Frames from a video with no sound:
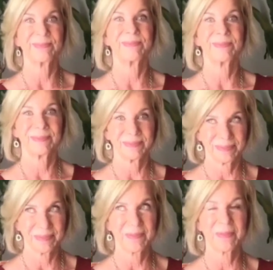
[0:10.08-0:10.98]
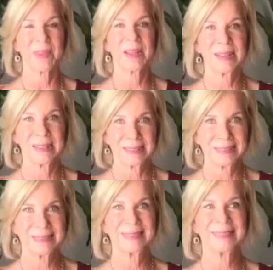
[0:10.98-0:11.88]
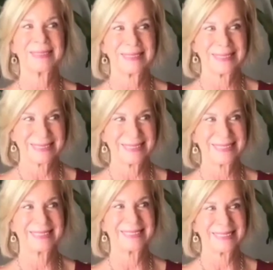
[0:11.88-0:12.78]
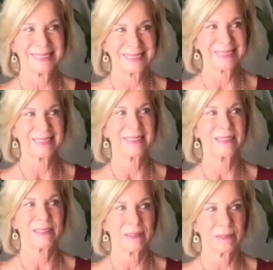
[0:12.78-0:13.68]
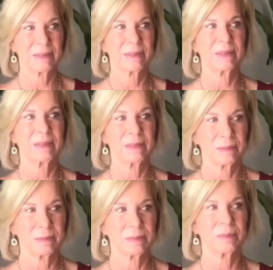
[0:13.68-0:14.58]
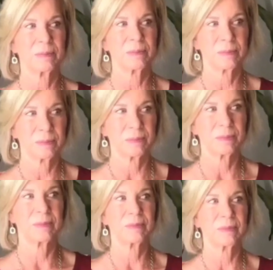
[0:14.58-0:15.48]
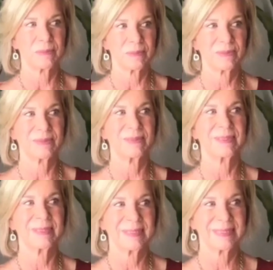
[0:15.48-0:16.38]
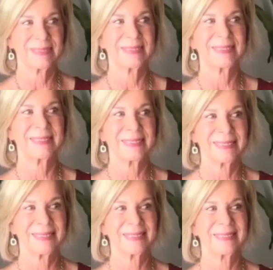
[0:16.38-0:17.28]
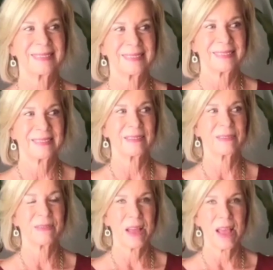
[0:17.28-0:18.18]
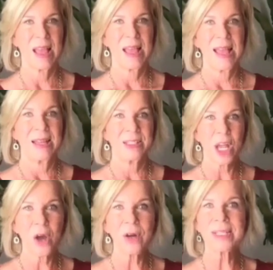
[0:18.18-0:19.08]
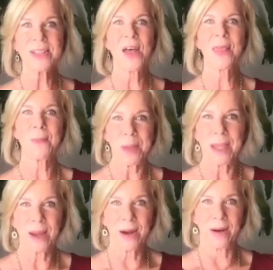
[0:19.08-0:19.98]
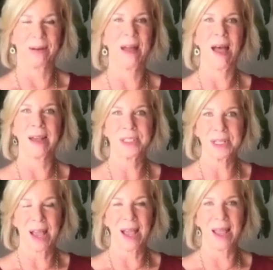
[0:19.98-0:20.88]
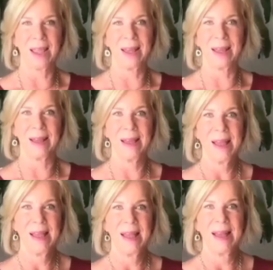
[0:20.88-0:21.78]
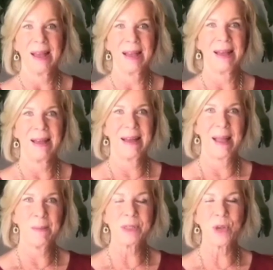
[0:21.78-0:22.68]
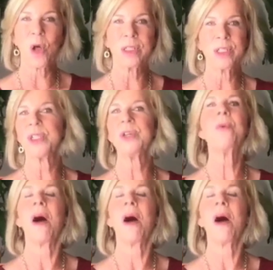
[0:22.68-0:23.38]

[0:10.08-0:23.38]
for 68 years old, and he's worried that he's going to have to shut down. He wants to open up ASAP, and there's a lot of commenters that wanted to reopen. Can you address that? Tony's on the pier. Gosh, I uh, uh, I'm as old as you